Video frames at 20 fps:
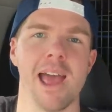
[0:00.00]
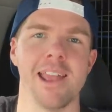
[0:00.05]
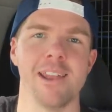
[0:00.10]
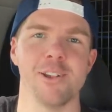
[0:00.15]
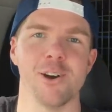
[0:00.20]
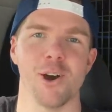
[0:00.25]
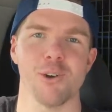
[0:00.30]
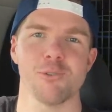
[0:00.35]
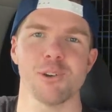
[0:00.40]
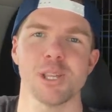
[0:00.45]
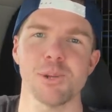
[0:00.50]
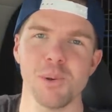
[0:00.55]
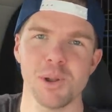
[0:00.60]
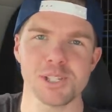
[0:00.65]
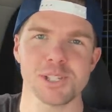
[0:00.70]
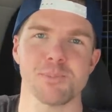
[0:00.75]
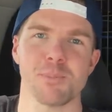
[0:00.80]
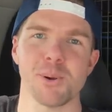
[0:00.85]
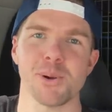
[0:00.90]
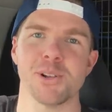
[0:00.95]
and I really
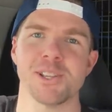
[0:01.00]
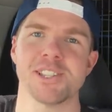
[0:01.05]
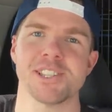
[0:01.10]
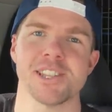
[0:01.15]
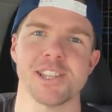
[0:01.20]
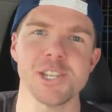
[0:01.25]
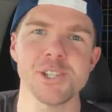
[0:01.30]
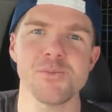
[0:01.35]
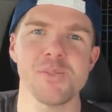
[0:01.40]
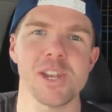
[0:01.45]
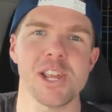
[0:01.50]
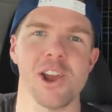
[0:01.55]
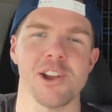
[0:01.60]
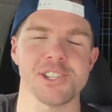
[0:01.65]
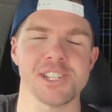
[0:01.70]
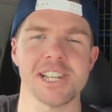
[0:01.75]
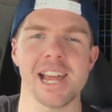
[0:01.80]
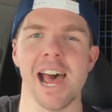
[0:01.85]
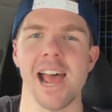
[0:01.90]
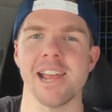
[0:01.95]
wanted to put it into this video
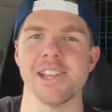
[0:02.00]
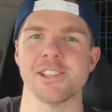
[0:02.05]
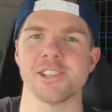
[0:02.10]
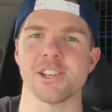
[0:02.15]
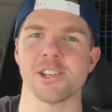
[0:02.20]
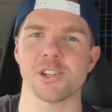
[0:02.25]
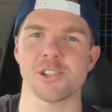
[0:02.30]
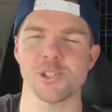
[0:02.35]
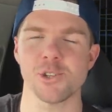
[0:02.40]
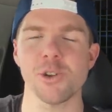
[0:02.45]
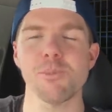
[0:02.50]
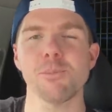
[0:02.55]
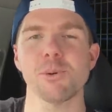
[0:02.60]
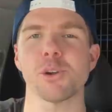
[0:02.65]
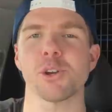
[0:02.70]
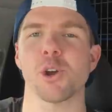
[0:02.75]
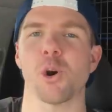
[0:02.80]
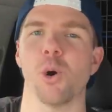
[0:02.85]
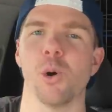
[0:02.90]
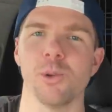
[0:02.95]
today to sort of put
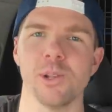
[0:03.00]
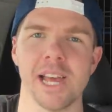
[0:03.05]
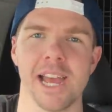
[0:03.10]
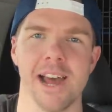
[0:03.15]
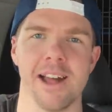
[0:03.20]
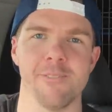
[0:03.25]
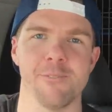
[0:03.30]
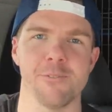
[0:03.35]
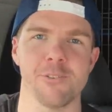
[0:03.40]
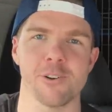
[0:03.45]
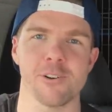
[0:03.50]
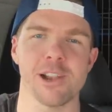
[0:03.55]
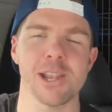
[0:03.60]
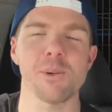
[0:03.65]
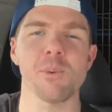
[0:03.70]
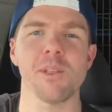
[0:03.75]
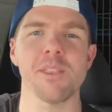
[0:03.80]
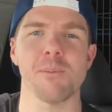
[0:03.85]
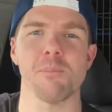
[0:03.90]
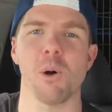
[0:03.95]
a call out for
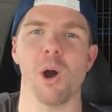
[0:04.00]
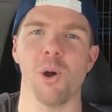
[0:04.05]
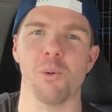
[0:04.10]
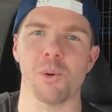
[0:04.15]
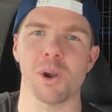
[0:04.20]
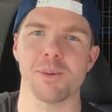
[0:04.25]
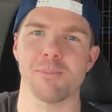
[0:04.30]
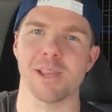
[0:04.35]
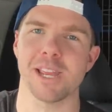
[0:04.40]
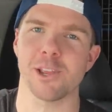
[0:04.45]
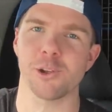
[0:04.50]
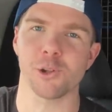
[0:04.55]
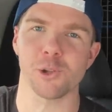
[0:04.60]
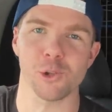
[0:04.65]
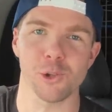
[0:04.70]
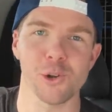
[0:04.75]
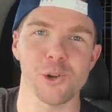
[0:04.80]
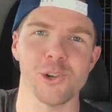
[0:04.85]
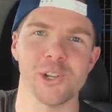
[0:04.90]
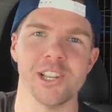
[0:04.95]
anyone that might want to be
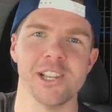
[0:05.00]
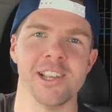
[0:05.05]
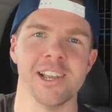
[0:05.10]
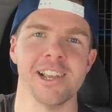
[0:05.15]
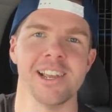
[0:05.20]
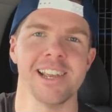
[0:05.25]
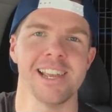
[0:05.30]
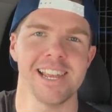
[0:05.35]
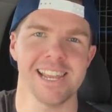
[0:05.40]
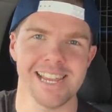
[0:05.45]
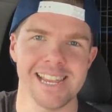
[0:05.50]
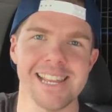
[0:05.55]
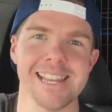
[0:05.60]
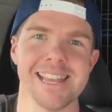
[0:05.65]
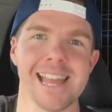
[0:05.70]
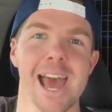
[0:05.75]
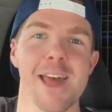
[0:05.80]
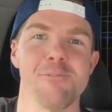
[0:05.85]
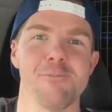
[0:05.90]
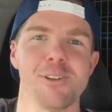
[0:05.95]
included in
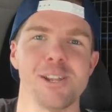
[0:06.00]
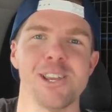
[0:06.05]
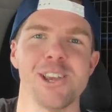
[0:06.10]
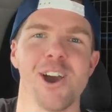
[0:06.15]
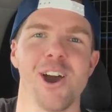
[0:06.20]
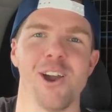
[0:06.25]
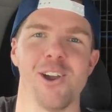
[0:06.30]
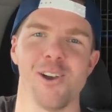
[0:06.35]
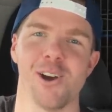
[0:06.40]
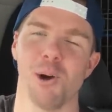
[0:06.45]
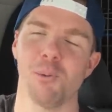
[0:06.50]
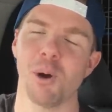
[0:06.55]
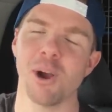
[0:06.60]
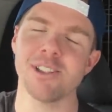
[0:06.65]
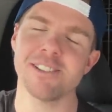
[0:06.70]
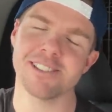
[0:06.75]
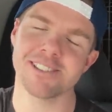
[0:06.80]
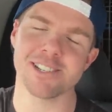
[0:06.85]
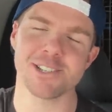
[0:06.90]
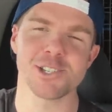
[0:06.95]
that video. I
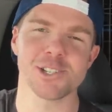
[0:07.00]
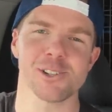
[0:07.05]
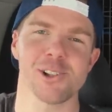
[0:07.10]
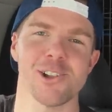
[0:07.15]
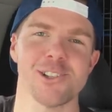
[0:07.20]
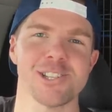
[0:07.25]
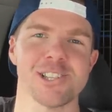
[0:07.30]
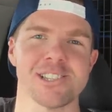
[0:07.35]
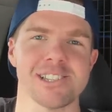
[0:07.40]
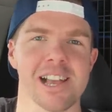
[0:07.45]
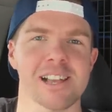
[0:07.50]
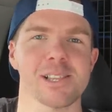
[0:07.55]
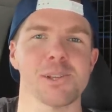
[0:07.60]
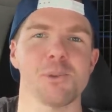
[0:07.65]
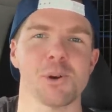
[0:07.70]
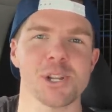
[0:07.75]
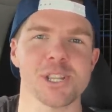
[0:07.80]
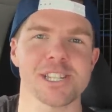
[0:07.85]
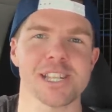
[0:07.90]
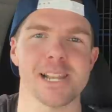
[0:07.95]
won't disclose exactly
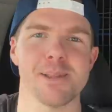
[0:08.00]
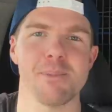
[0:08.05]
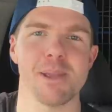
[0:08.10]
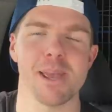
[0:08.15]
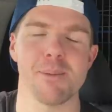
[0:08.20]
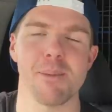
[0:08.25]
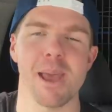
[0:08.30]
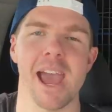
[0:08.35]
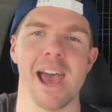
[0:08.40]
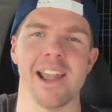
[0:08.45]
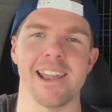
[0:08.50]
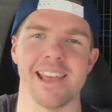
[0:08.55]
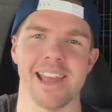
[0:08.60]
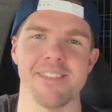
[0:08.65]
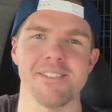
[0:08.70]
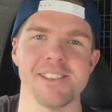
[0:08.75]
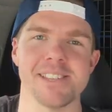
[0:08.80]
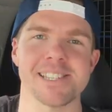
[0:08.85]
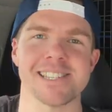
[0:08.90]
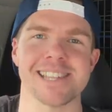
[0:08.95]
what it's going to be about
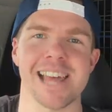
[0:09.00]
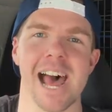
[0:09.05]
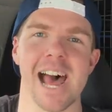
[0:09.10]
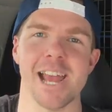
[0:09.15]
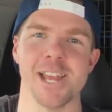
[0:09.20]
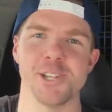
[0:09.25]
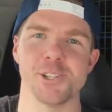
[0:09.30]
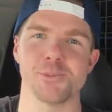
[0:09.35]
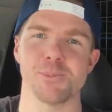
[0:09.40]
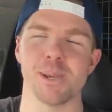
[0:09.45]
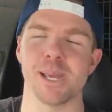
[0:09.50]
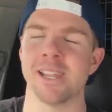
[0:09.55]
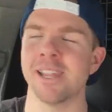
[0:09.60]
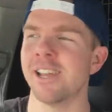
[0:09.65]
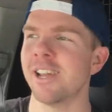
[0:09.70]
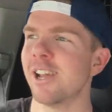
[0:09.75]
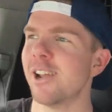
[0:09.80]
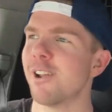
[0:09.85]
at this stage, but